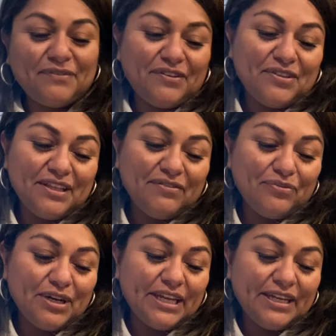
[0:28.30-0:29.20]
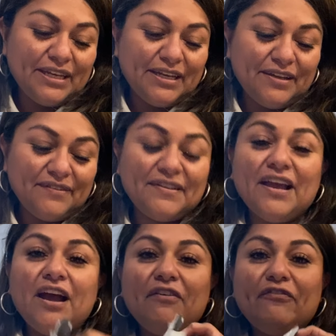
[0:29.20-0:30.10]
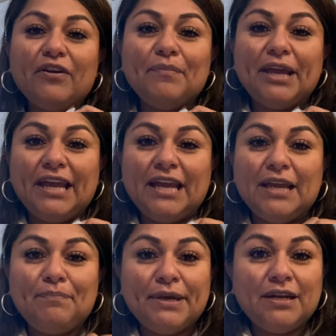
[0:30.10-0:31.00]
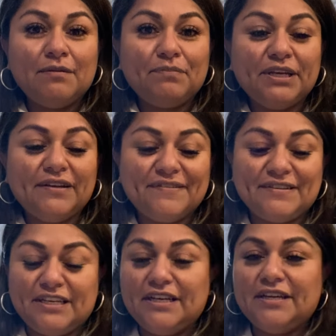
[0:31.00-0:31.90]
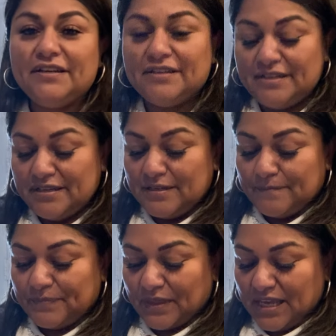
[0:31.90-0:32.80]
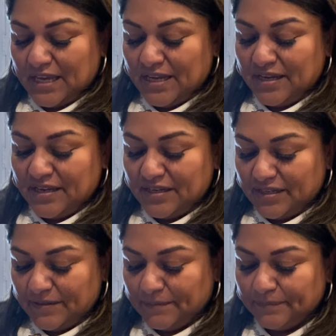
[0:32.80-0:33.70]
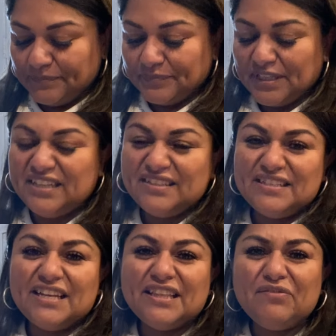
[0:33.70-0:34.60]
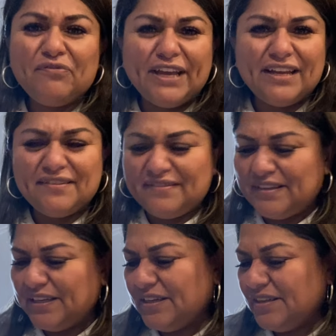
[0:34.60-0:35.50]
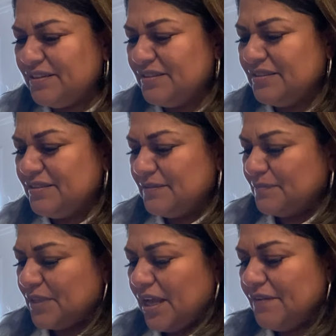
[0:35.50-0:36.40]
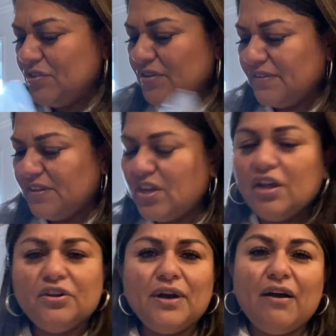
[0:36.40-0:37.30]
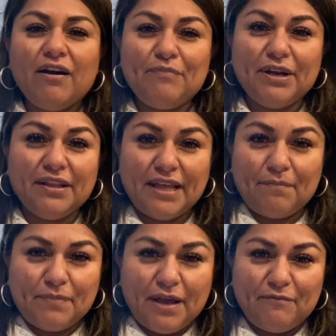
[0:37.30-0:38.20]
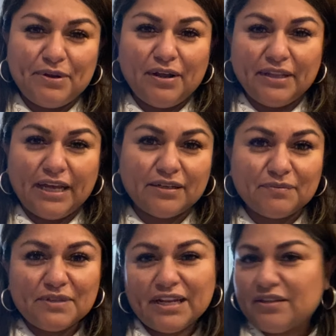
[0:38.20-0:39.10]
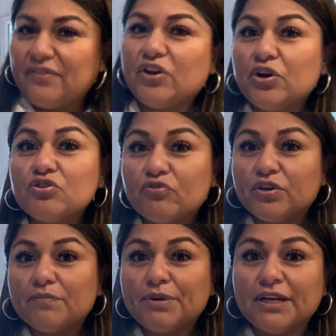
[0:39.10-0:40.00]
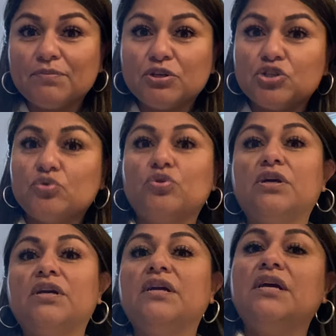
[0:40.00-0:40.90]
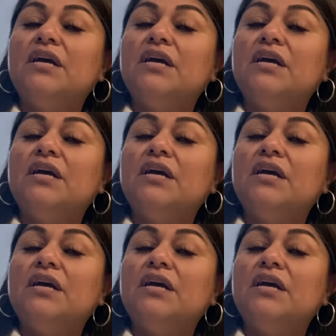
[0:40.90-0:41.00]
So this one is from a pinup BST, and it's nothing fancy. Y'all know how I've been on that search for the pinup couture,